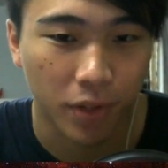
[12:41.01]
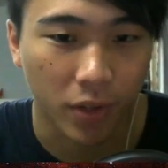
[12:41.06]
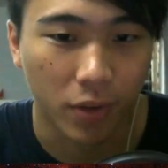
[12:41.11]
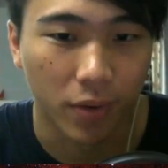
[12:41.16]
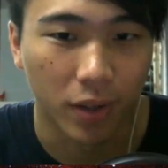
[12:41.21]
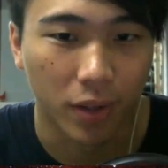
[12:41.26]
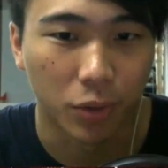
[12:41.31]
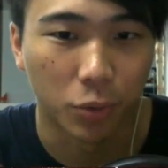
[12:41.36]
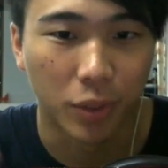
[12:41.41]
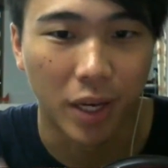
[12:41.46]

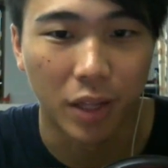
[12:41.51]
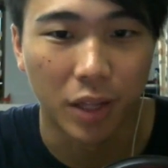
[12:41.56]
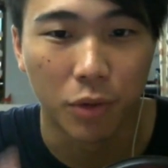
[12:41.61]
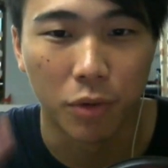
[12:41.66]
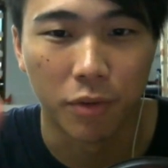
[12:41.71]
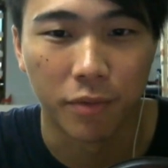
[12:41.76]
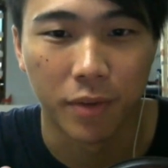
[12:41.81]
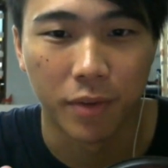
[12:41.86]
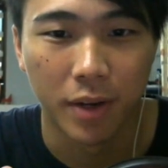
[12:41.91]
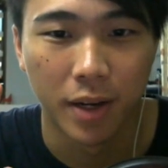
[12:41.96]
right, together
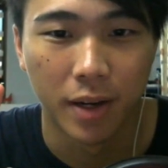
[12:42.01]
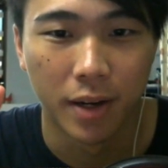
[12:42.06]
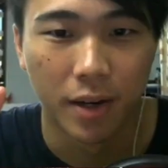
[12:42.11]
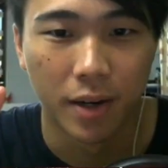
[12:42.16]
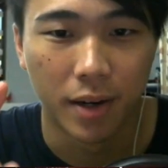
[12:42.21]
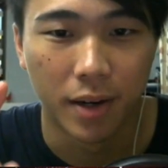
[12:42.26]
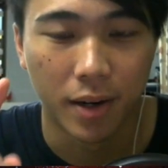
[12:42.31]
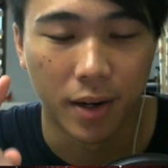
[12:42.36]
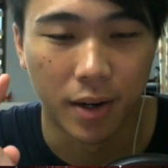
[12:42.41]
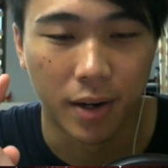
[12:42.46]
with
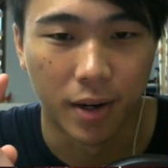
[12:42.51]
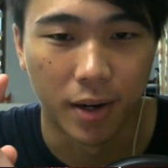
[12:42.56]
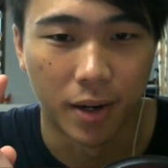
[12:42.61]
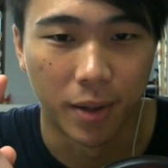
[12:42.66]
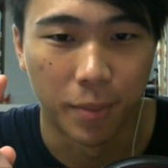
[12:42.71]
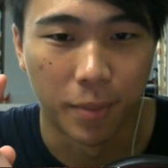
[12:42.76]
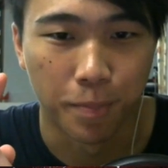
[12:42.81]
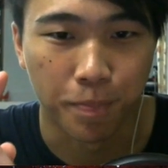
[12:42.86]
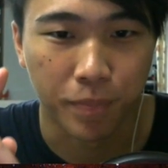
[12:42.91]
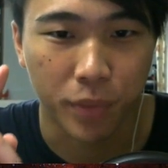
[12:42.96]

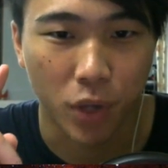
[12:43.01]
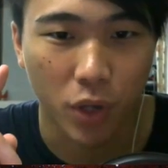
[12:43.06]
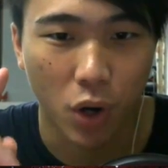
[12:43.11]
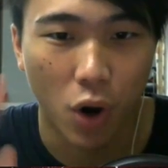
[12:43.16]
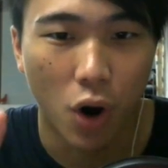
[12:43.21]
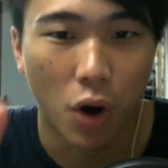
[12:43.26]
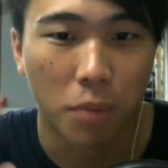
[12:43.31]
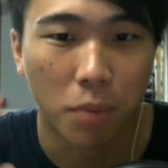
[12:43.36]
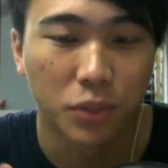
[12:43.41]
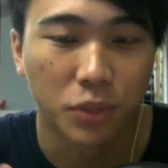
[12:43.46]

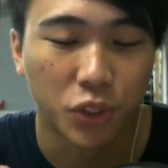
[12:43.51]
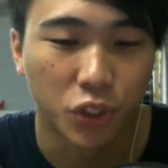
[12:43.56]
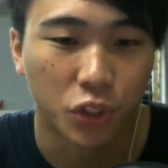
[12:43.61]
Orb